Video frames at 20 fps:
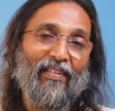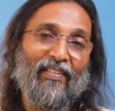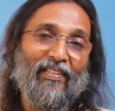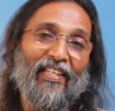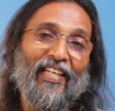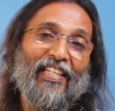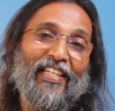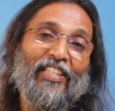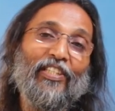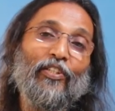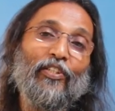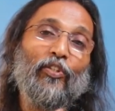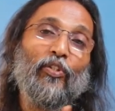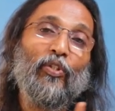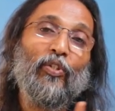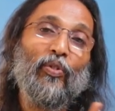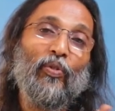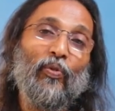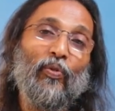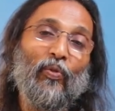They
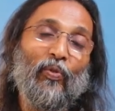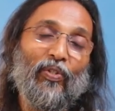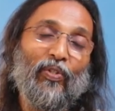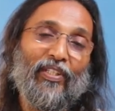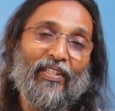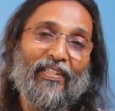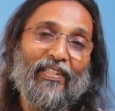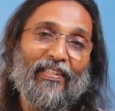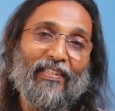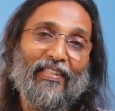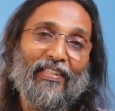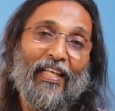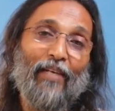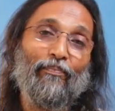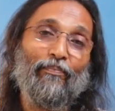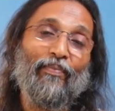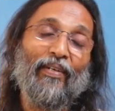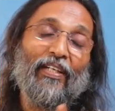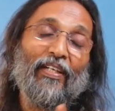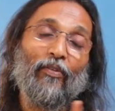intrude, they
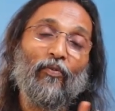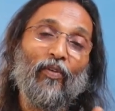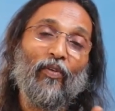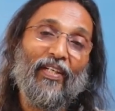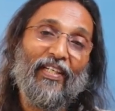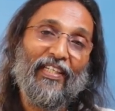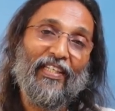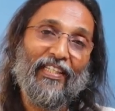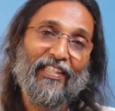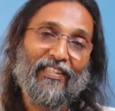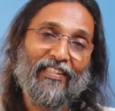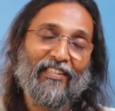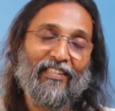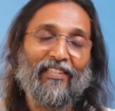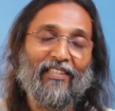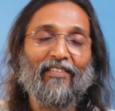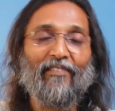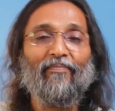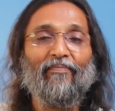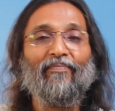pervert,
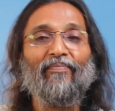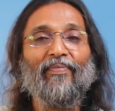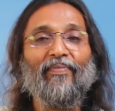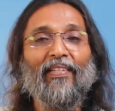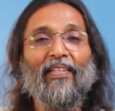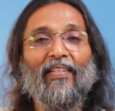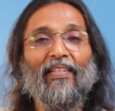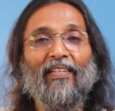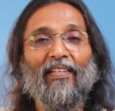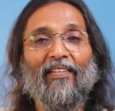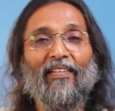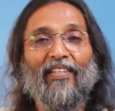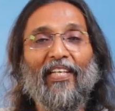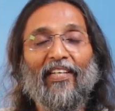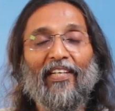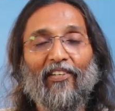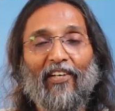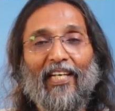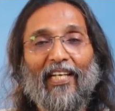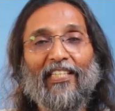
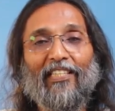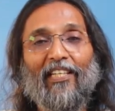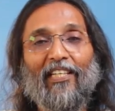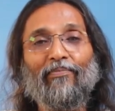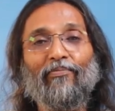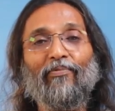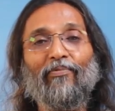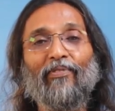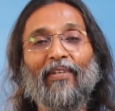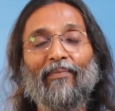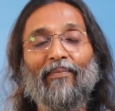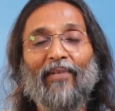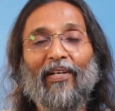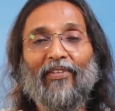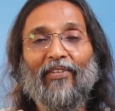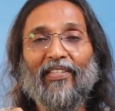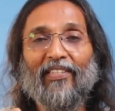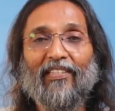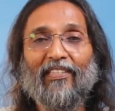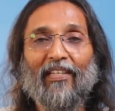they rise up from
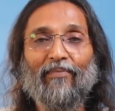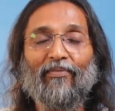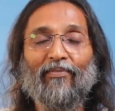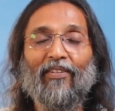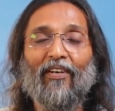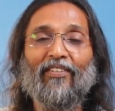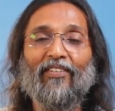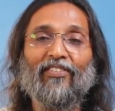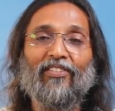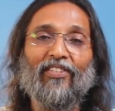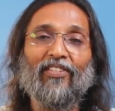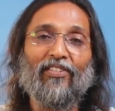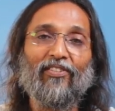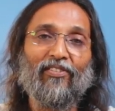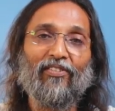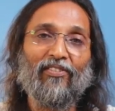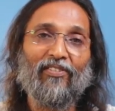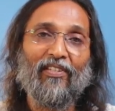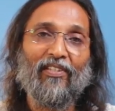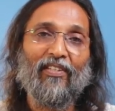our
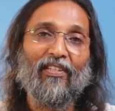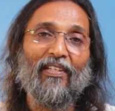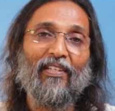subconscious